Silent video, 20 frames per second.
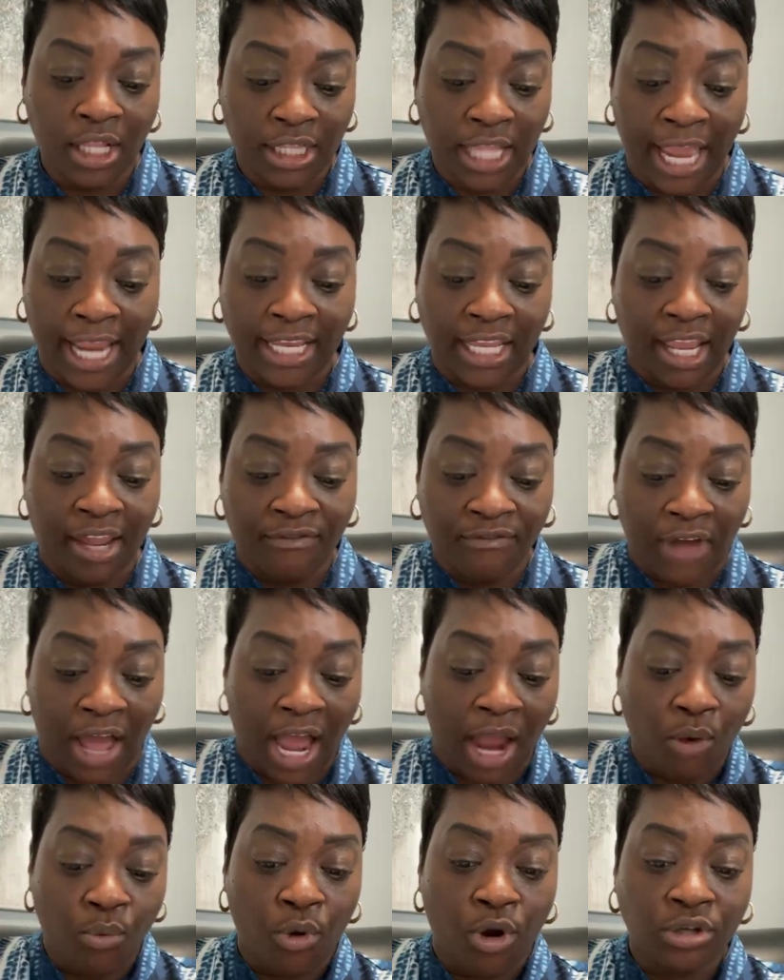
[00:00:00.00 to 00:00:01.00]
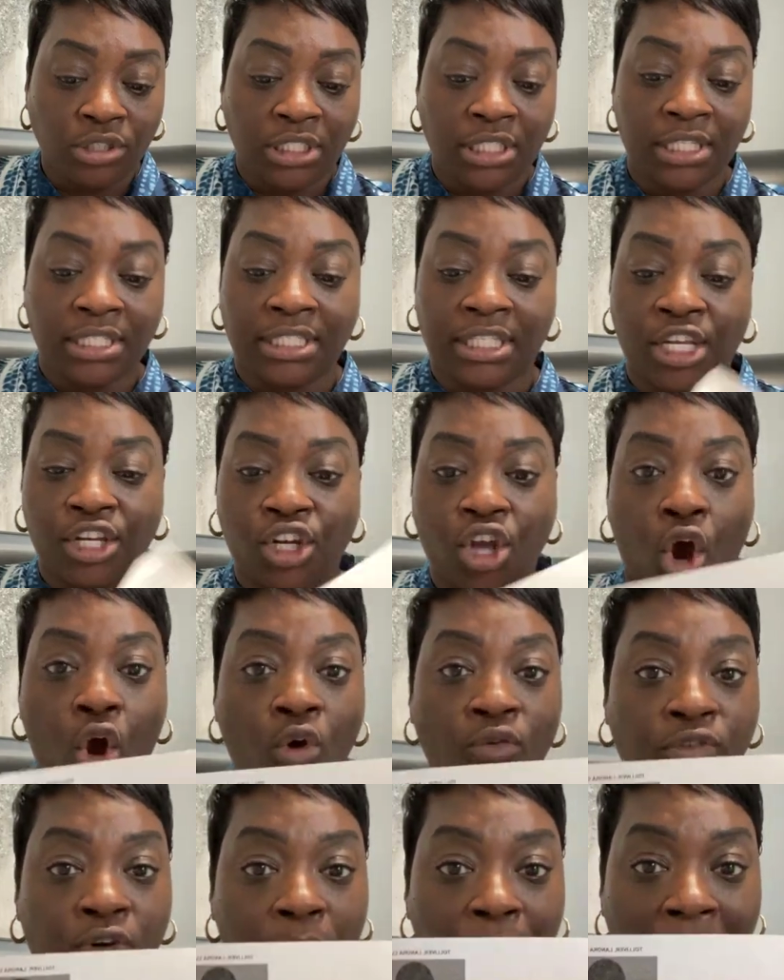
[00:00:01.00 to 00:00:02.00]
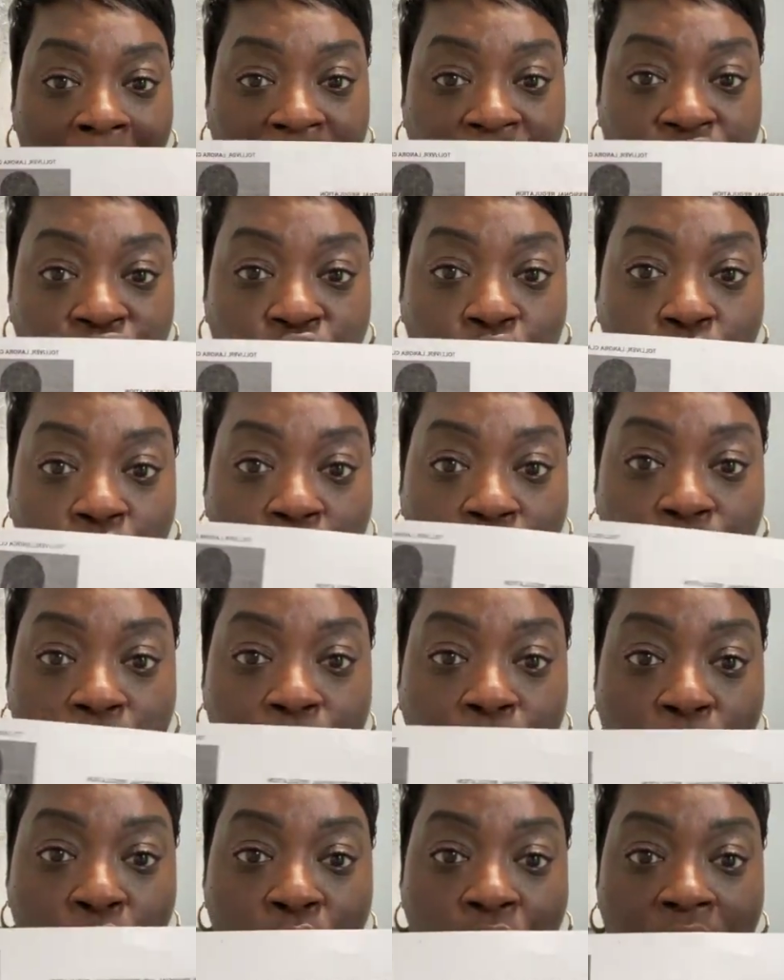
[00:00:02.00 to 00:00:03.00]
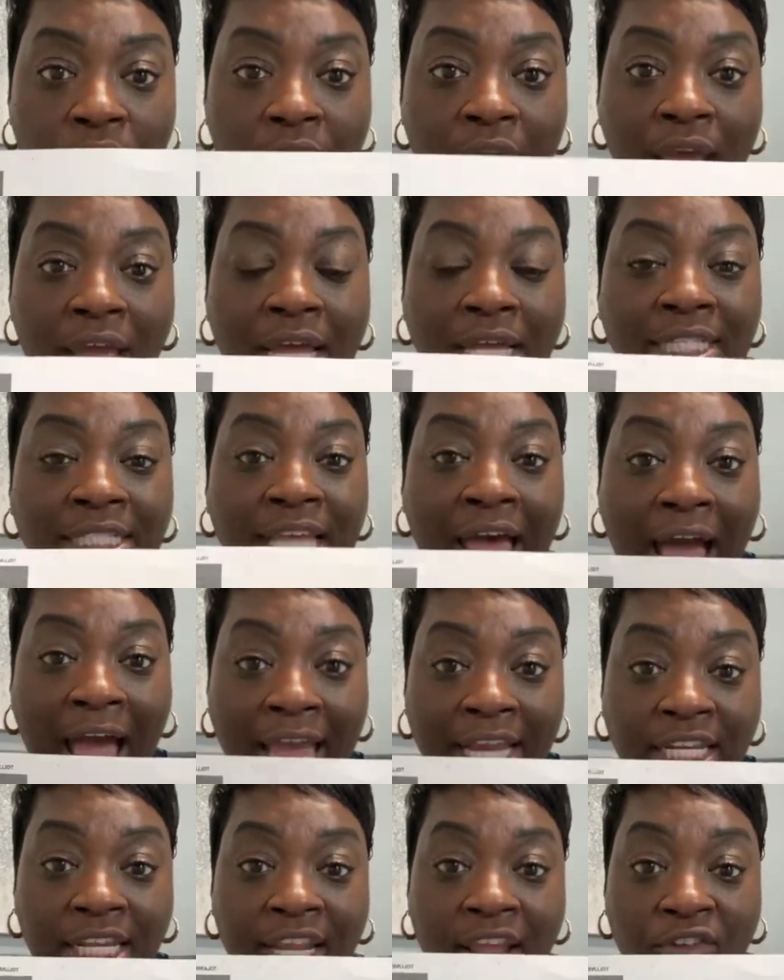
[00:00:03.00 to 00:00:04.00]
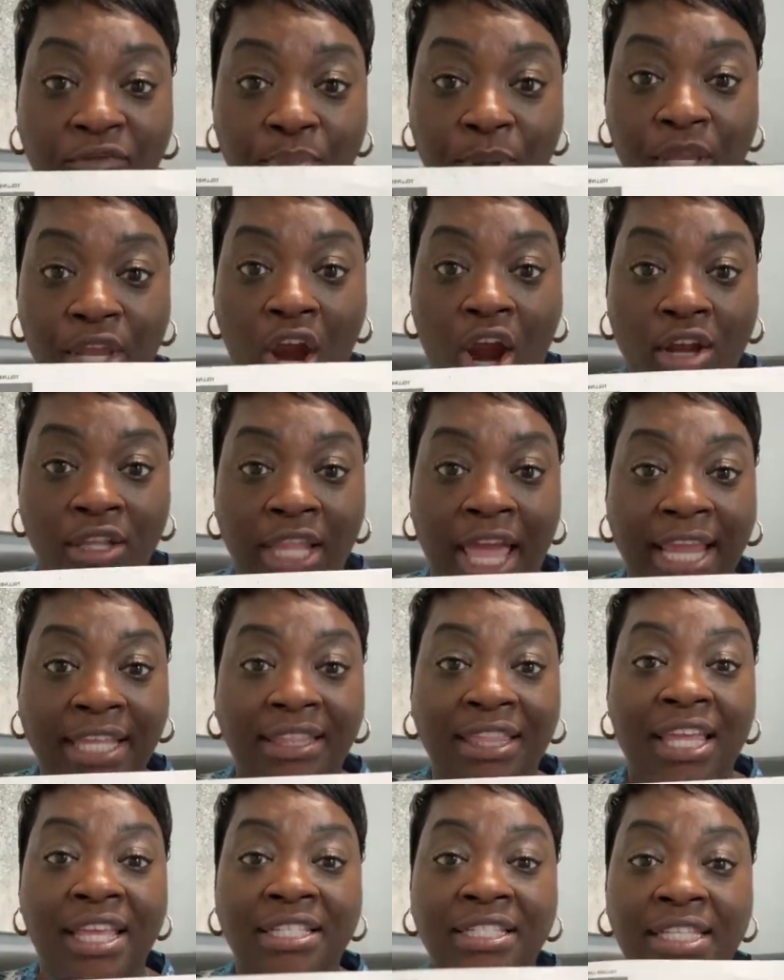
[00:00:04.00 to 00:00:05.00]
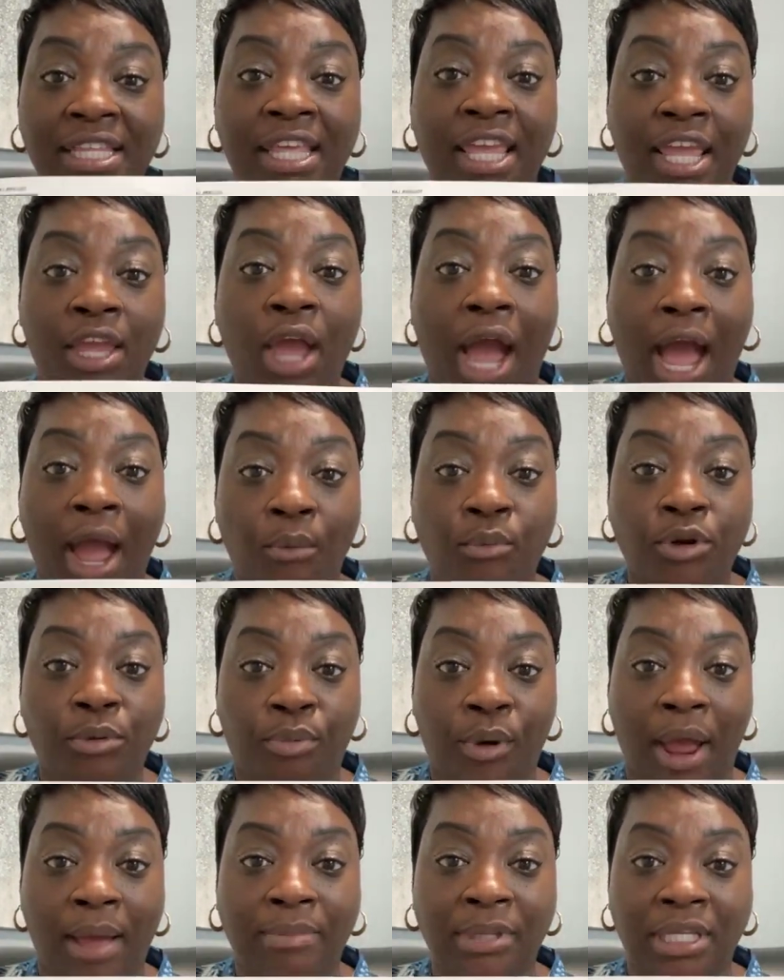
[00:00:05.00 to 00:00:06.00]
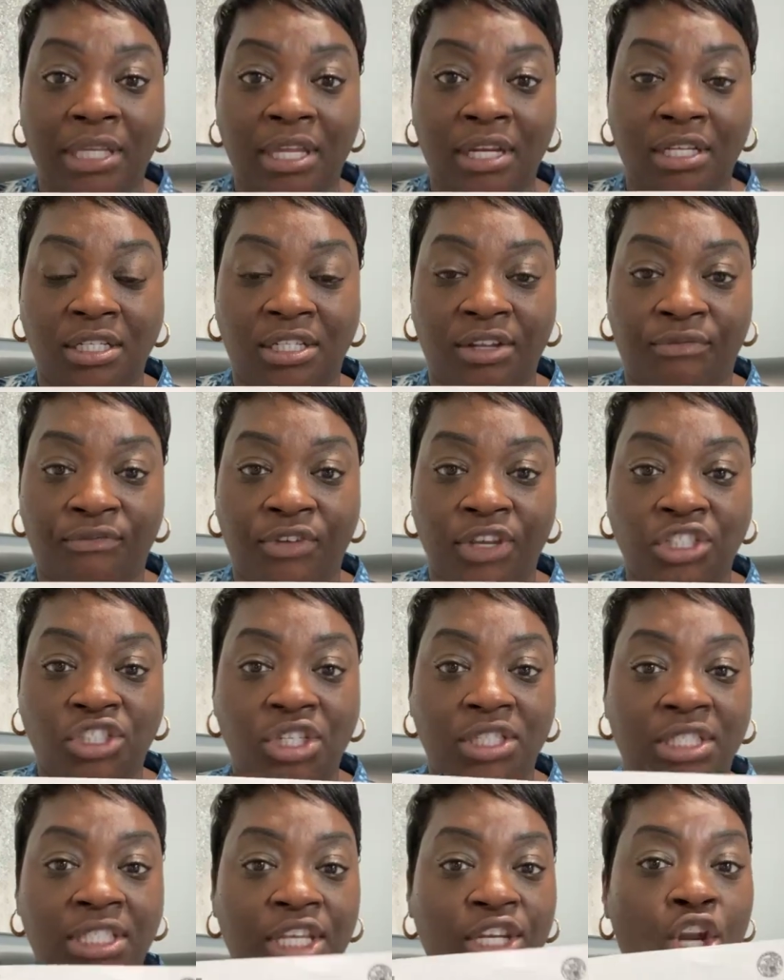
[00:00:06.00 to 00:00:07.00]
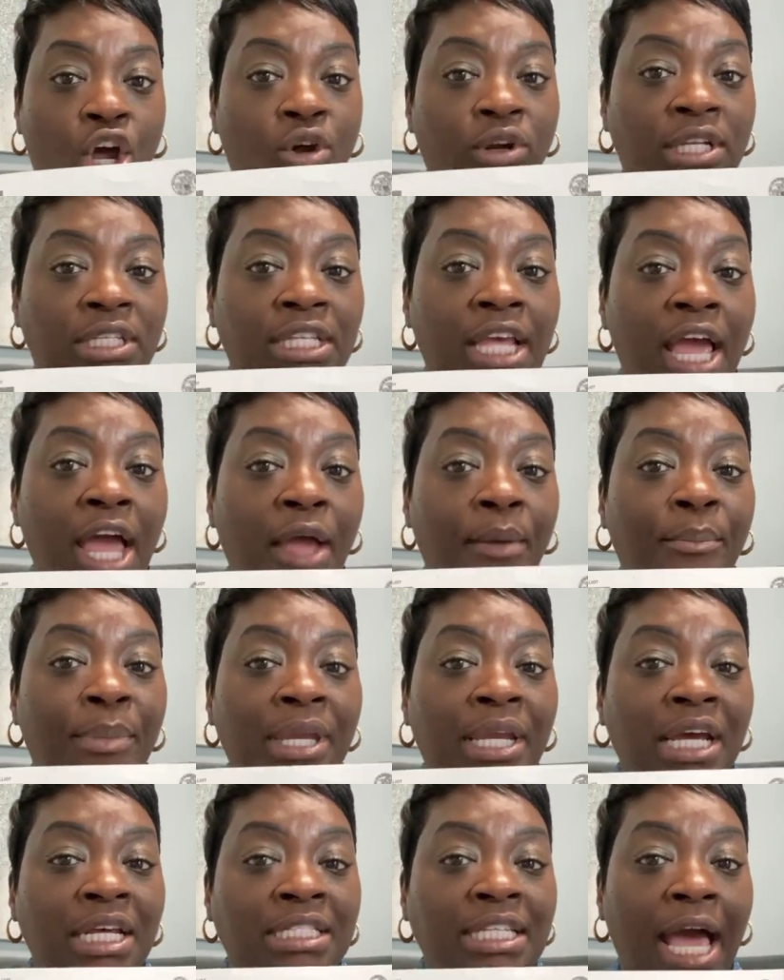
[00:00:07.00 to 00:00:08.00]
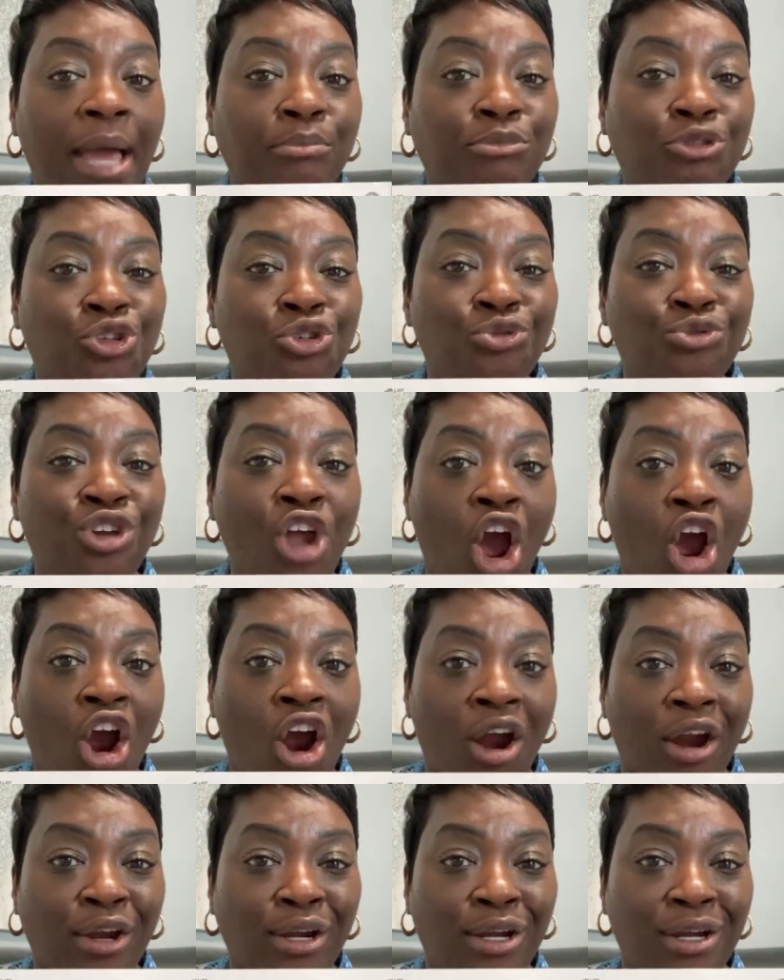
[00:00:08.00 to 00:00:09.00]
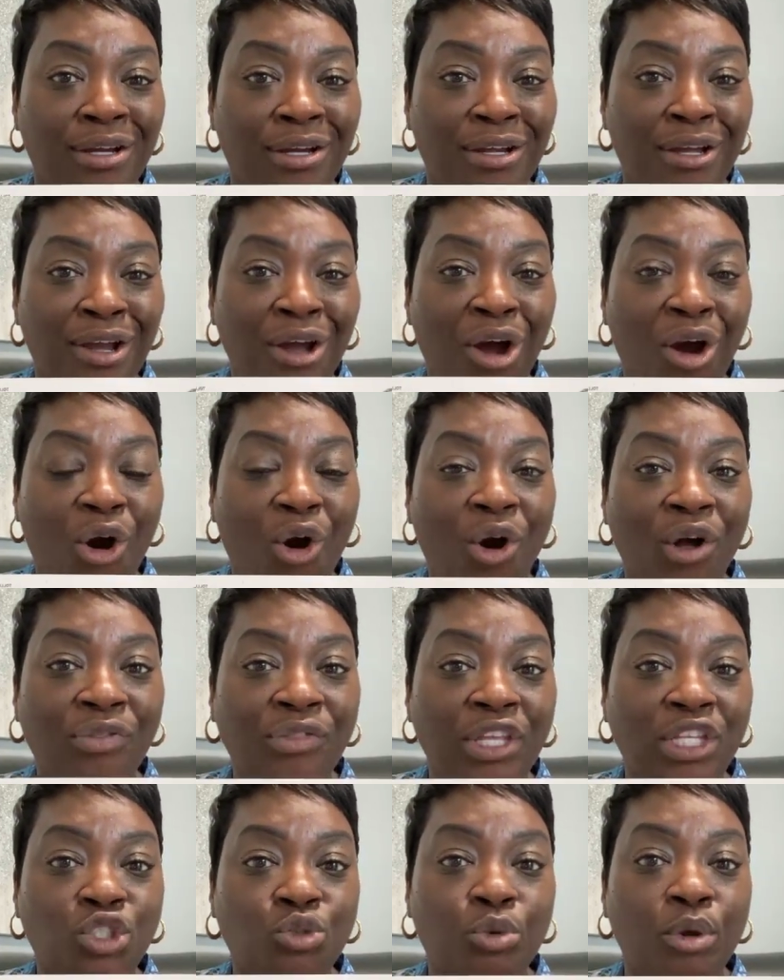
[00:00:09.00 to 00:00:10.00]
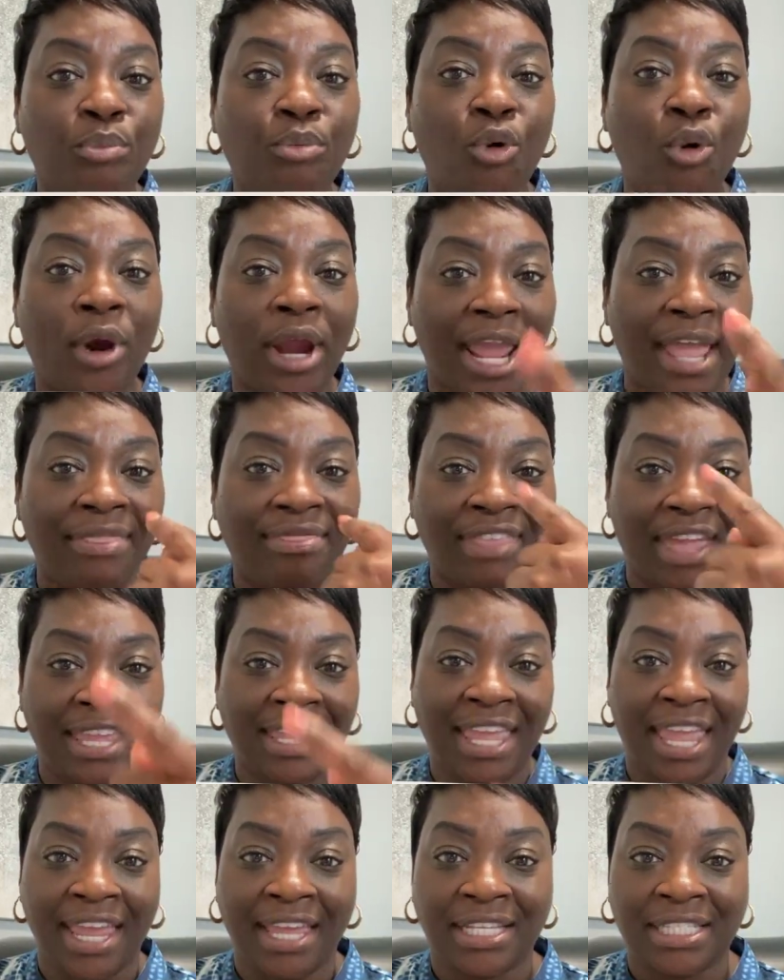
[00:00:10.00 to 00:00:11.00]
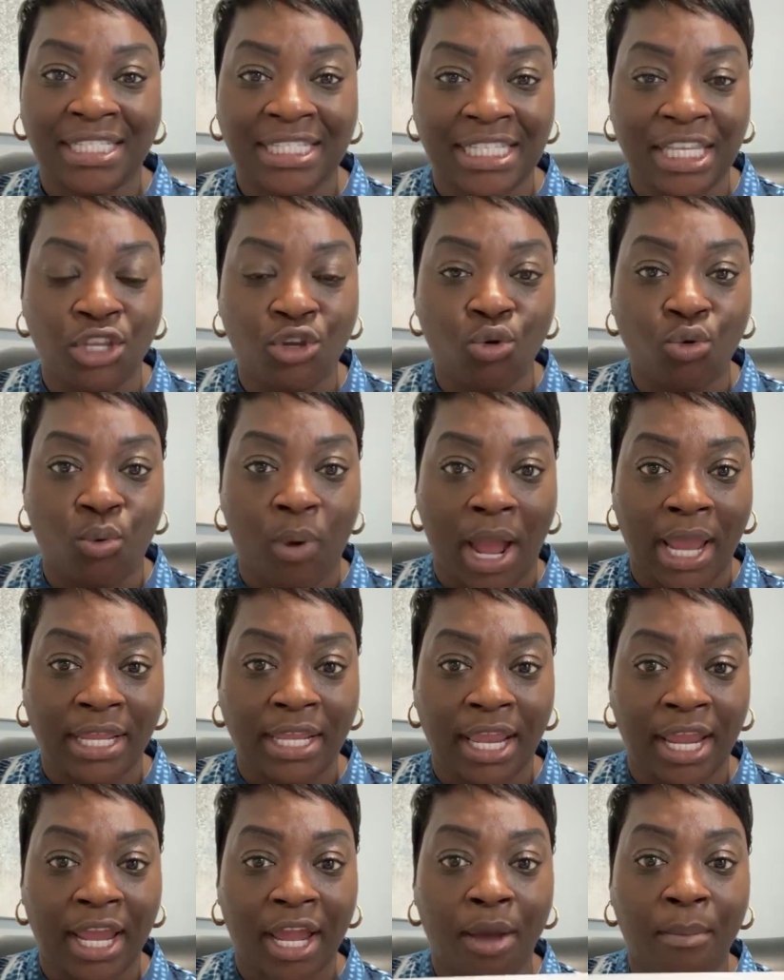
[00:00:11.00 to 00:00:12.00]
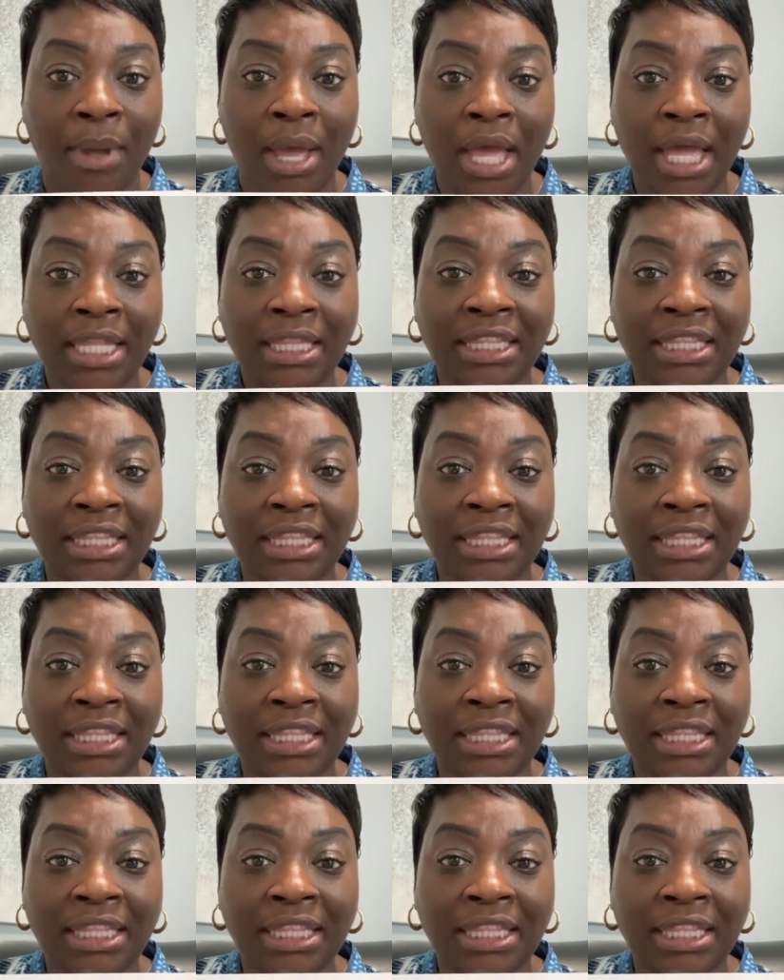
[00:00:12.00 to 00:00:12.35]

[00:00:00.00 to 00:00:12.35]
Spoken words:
Like if I were to send over my score report to IDFPR like this, I would probably get a deficiency notice because I'm too dark on this report and they can't see who I am.